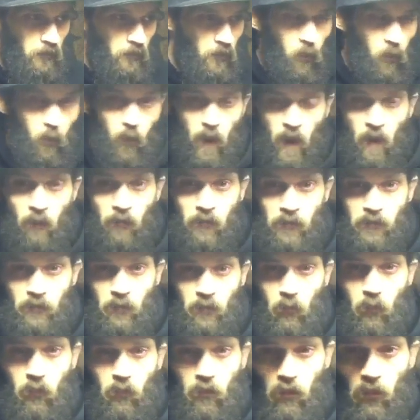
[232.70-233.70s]
go out in
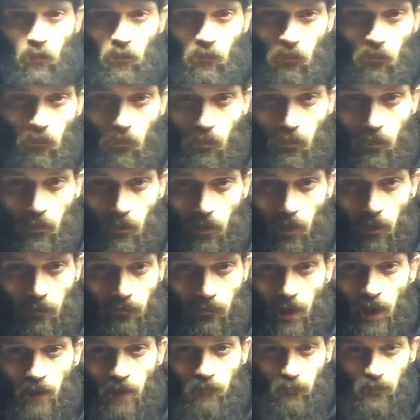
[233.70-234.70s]
the world
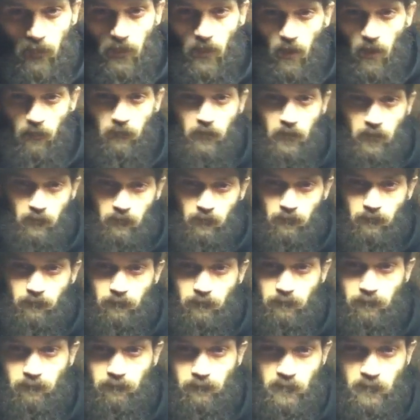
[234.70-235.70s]
and not be of it,
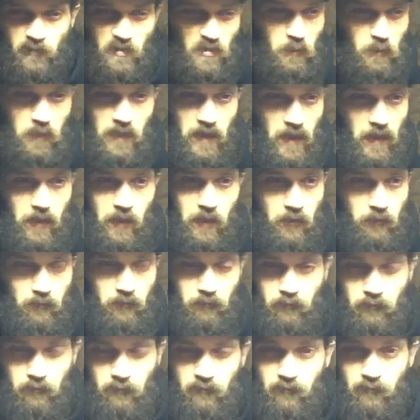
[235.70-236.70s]
just be in it.
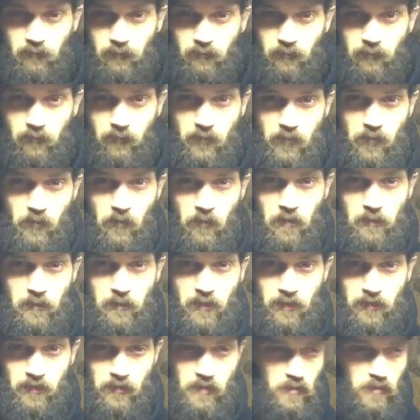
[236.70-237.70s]
You know what I
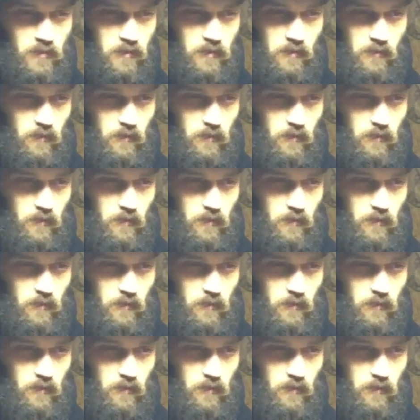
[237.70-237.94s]
mean? Just,